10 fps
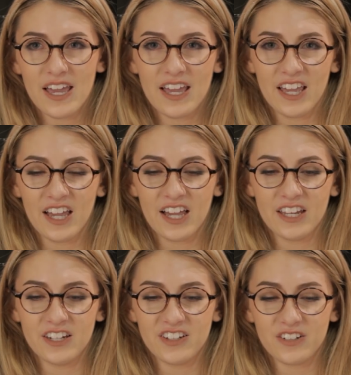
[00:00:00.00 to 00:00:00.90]

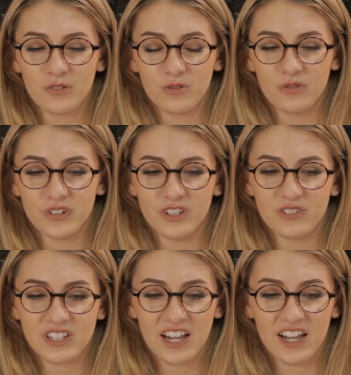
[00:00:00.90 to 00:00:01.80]
And when you
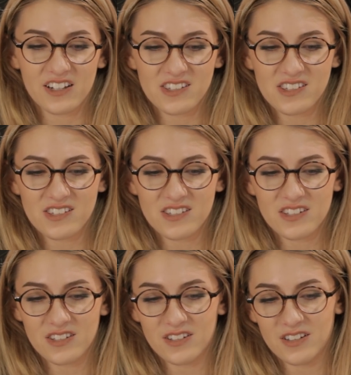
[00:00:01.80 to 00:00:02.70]

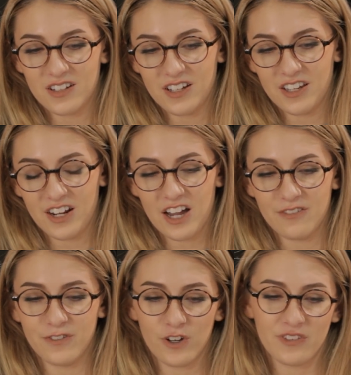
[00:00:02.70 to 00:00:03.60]
text an
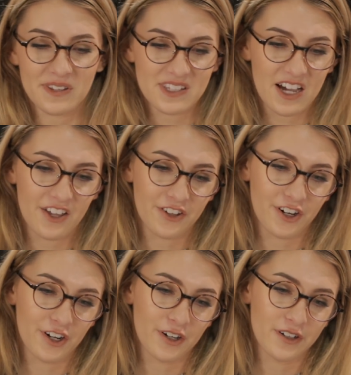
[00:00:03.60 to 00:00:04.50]
iPhone that's
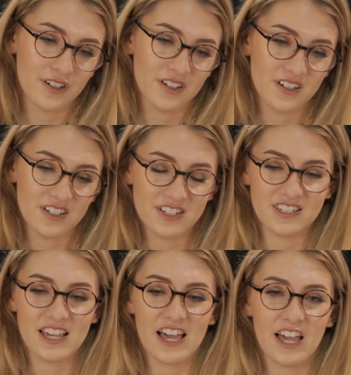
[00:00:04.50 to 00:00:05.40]
either
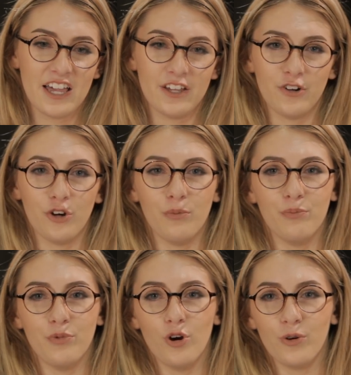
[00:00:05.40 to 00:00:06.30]
dead or
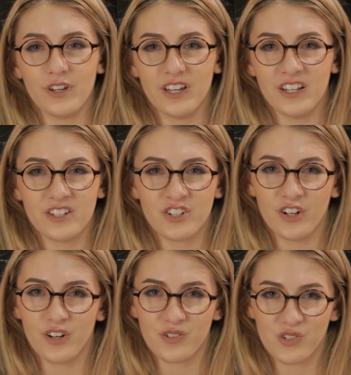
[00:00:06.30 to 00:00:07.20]
broken, it
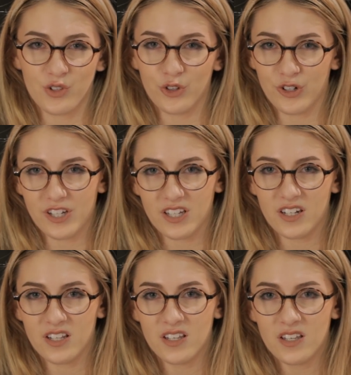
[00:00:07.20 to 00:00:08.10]
turns green.
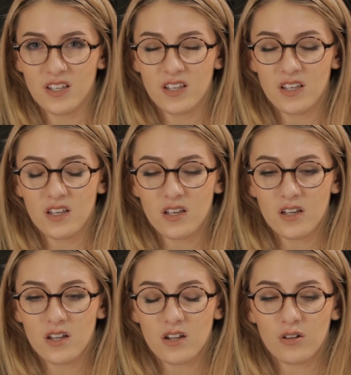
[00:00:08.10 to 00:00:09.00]

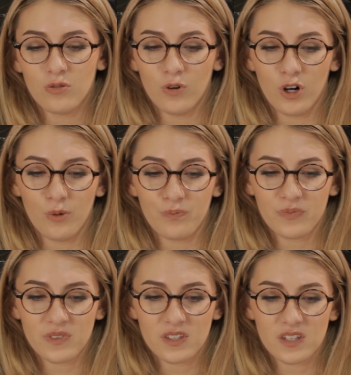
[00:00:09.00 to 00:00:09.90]
Well,
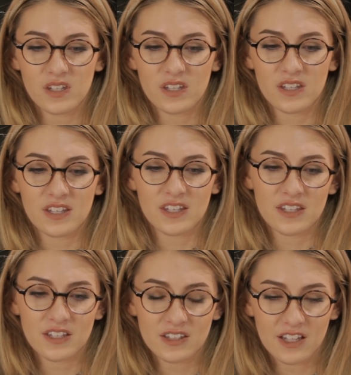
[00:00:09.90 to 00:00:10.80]

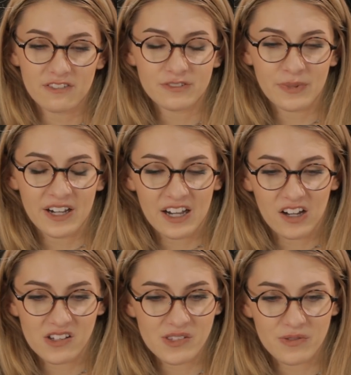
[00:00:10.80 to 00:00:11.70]
he had left my
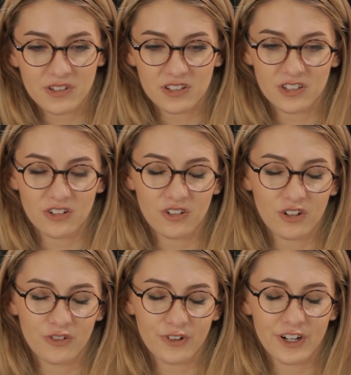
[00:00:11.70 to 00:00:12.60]
house with a little
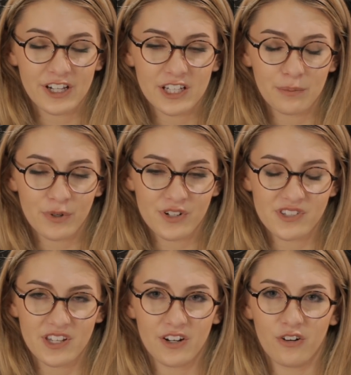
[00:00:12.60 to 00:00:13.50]
over
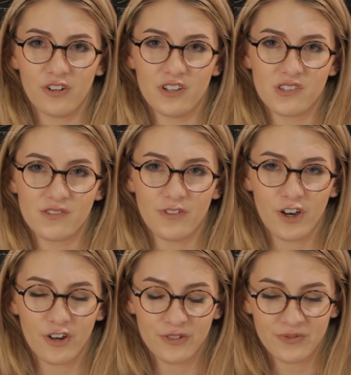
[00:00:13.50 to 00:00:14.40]
80% on his
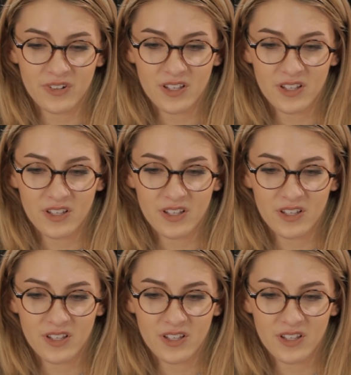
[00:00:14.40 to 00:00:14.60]
phone.